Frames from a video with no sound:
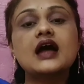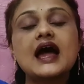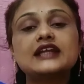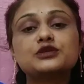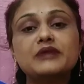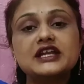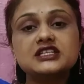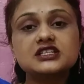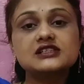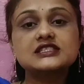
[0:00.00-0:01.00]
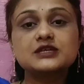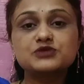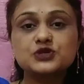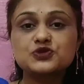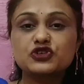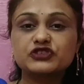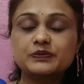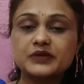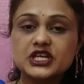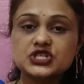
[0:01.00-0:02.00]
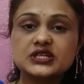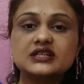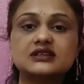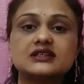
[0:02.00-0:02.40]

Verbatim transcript: And the mental symptoms of the patient